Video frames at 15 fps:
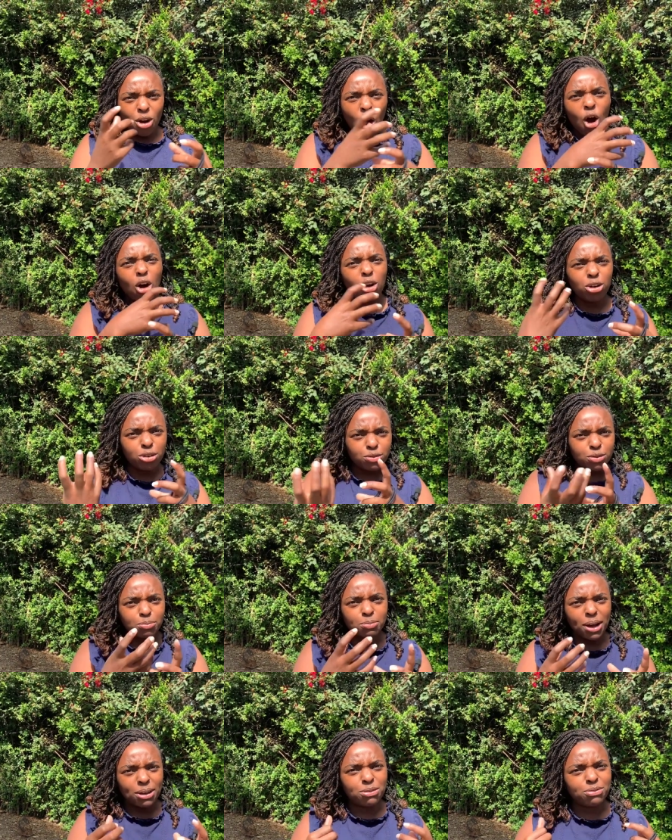
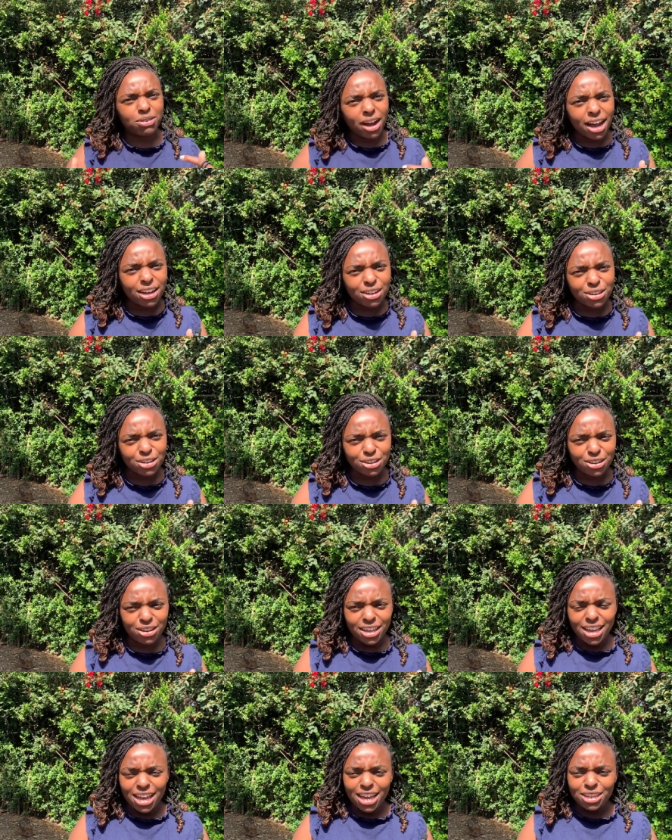carved by fire,
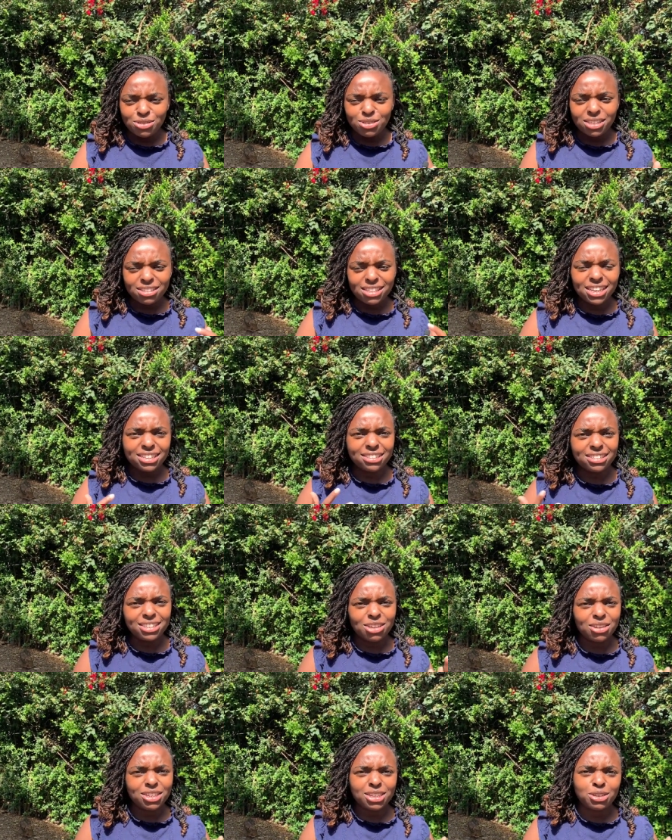and you just get to
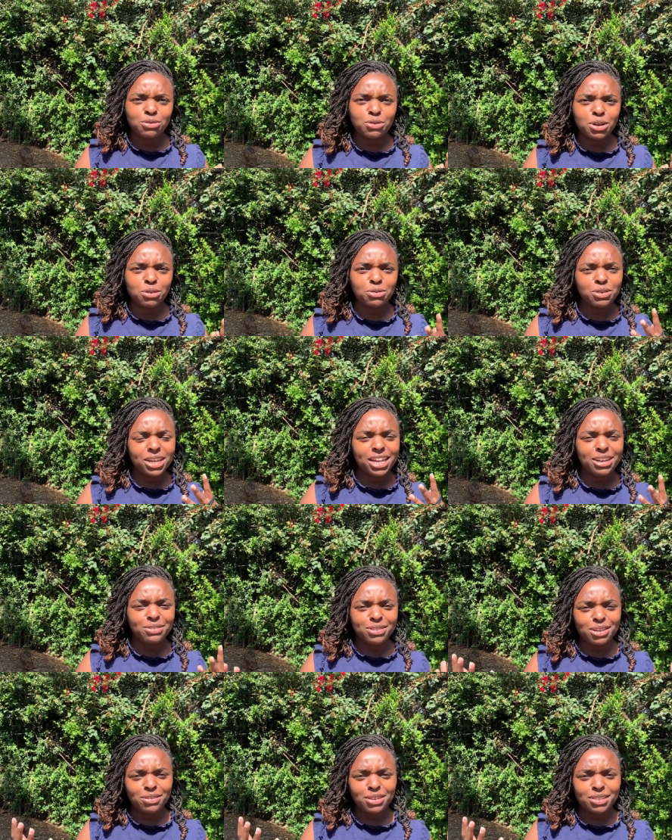see all the different
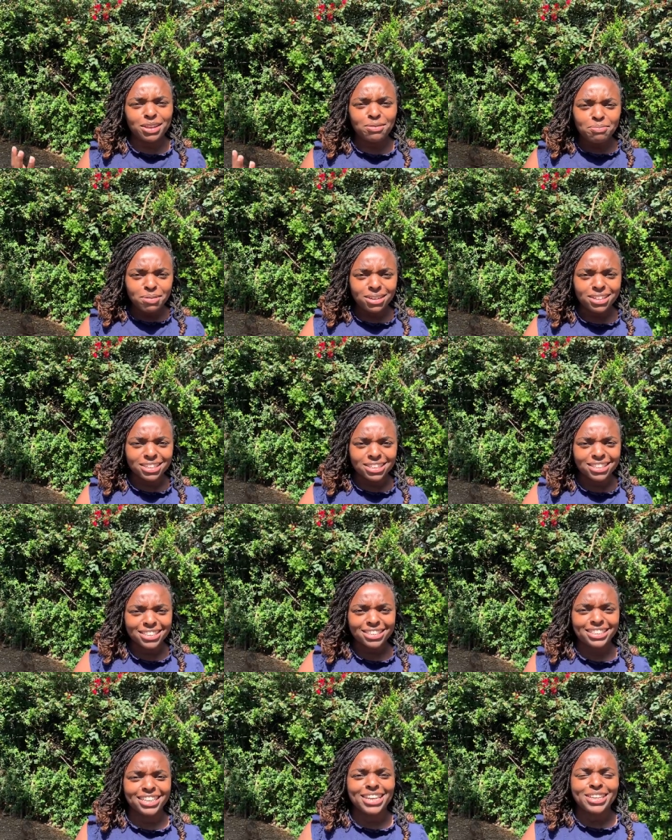creative stuff that they've built.
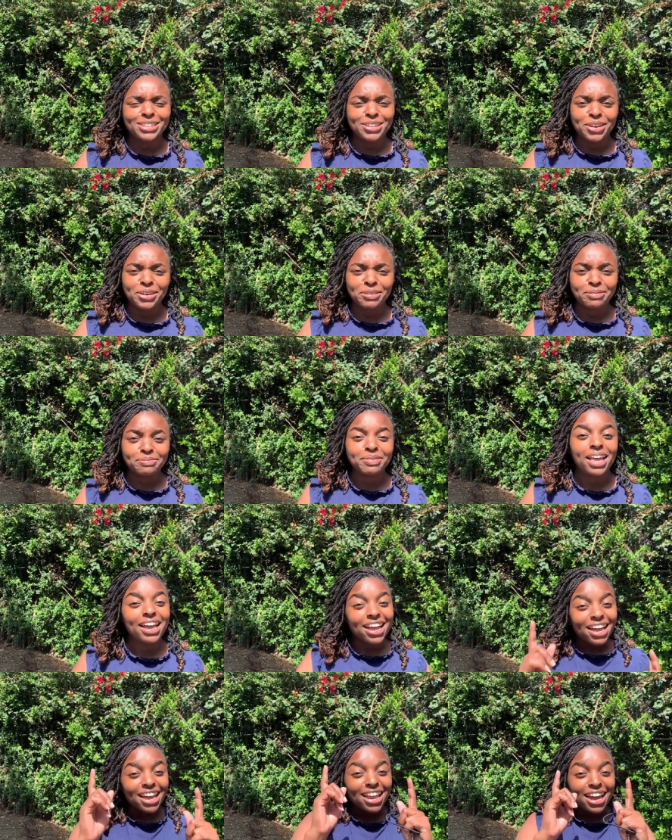So
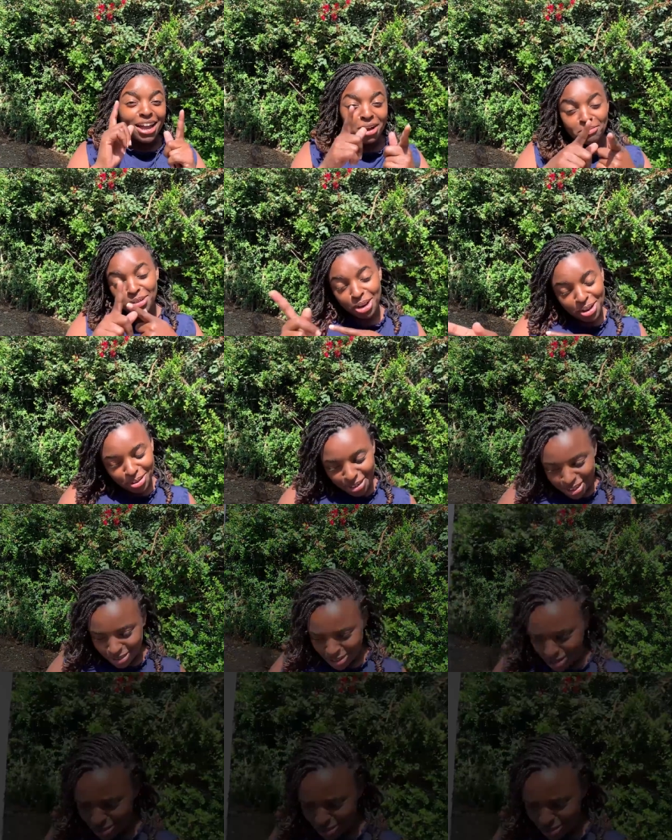come along, let's